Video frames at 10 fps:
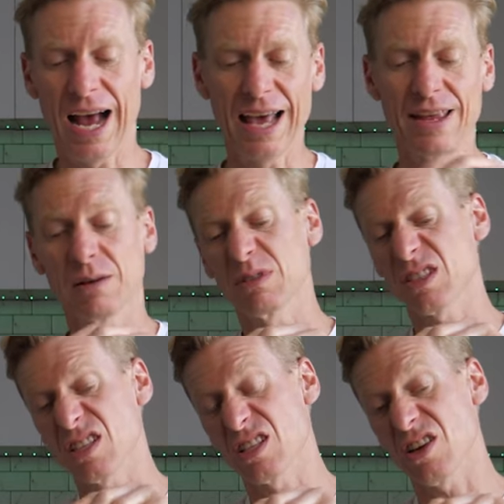and then I'm just
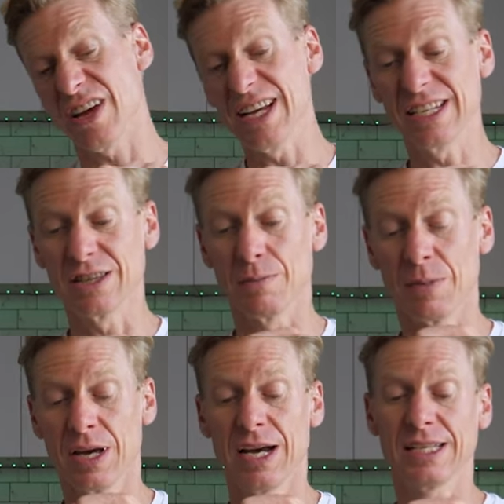gonna start eating them
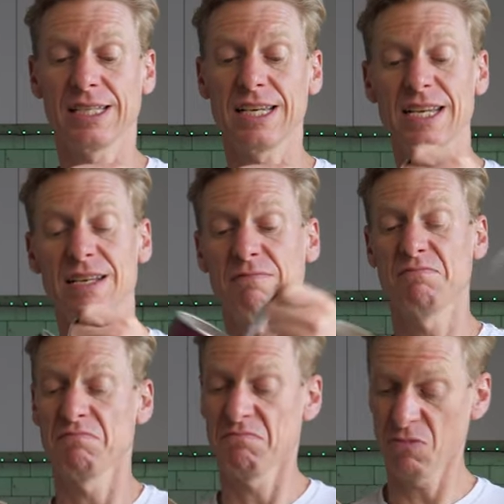and see,
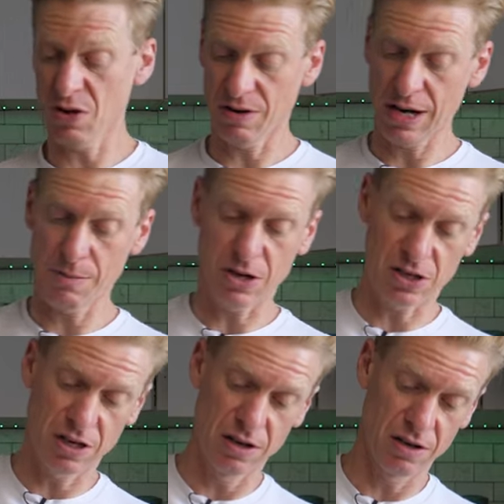well, how much